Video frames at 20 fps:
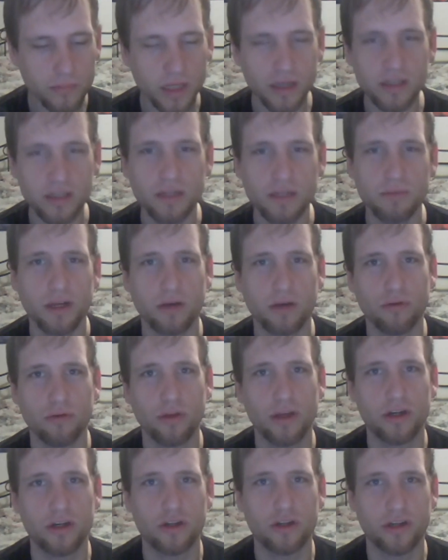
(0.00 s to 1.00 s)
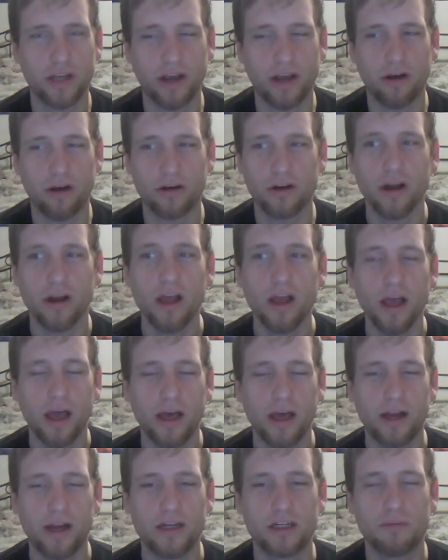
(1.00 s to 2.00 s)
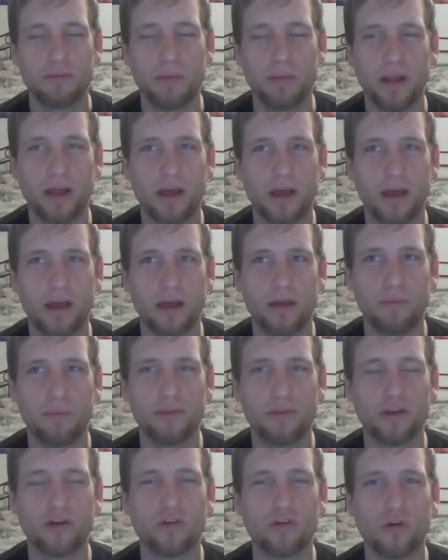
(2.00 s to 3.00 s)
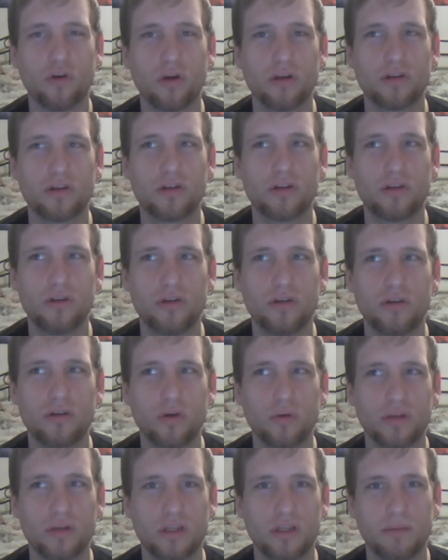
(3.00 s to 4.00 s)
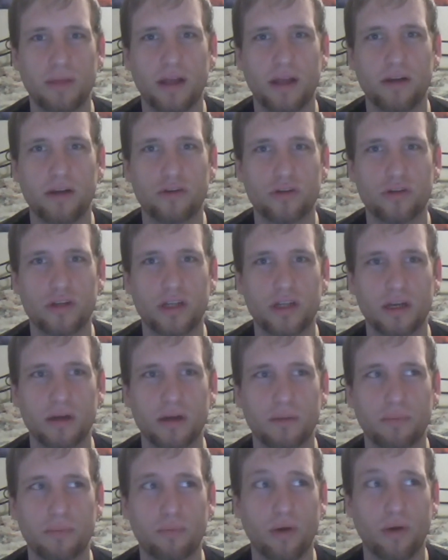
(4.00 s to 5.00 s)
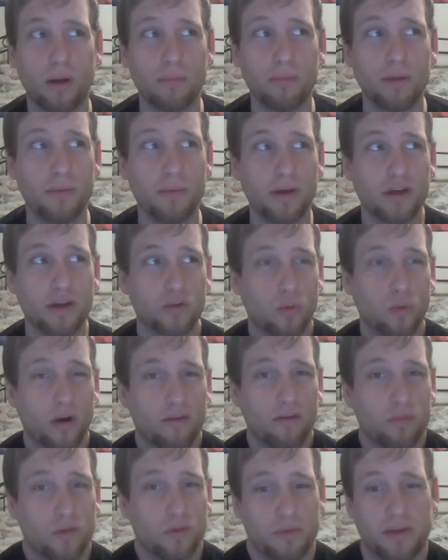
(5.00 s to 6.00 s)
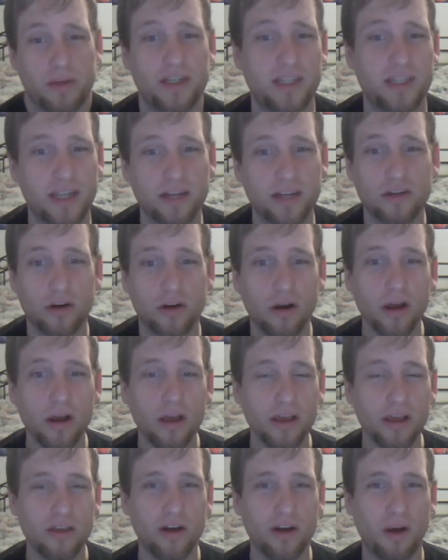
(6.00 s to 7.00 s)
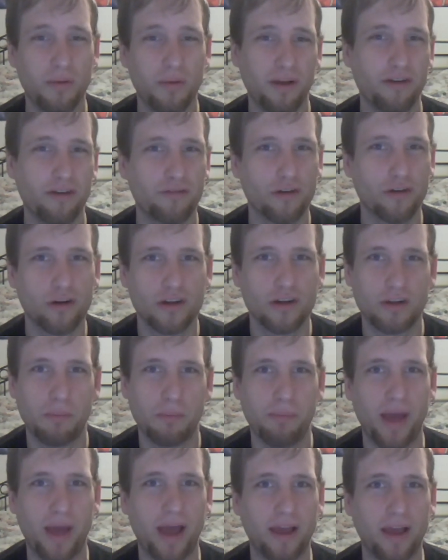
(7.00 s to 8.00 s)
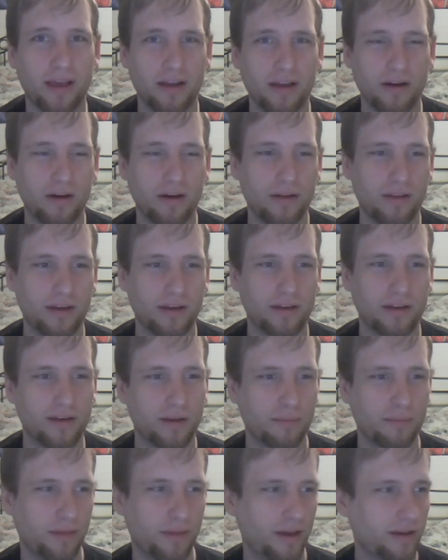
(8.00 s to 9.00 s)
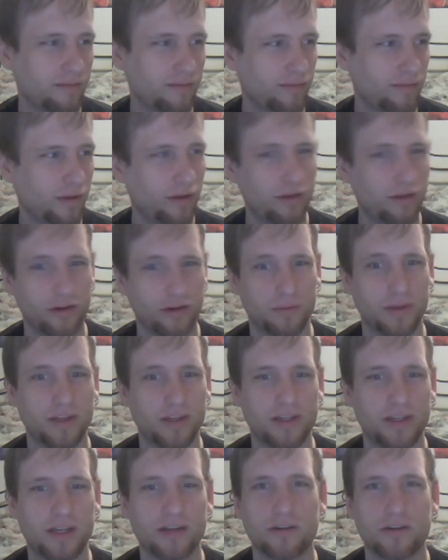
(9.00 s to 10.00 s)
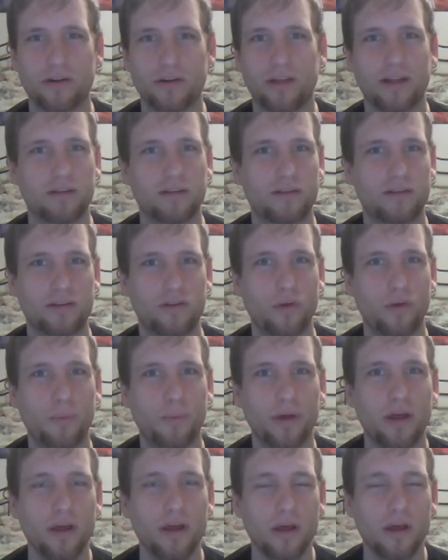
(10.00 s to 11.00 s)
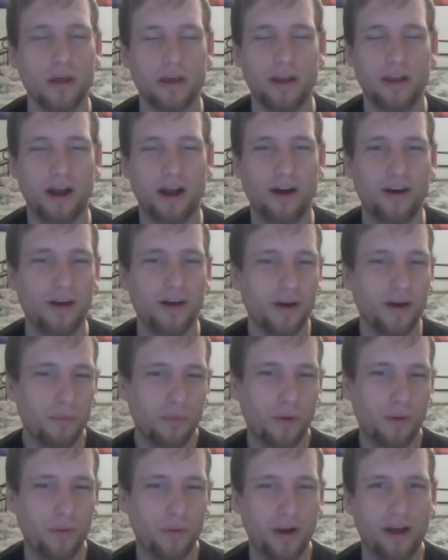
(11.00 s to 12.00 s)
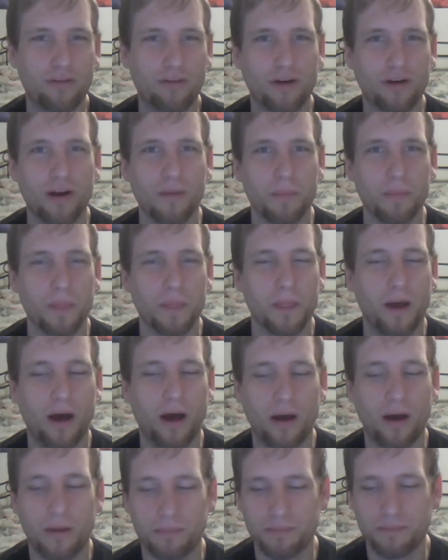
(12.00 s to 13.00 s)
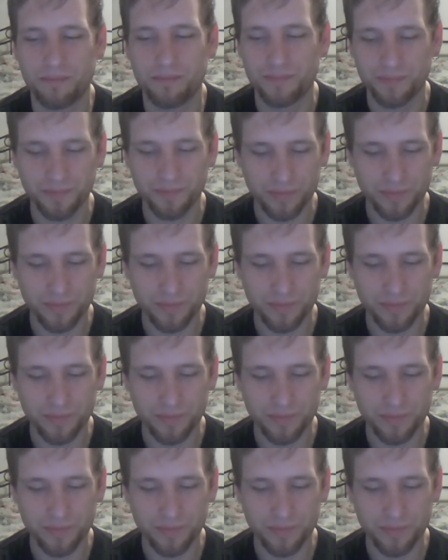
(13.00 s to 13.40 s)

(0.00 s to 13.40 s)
he seems like a really interesting character. And I just met the girls. Don't seem that interesting, probably because one of them was my sister. You know, I'm looking for girls to bang, you know, and I'm like, well, there's my sister, that's stupid, you know, but whatever. And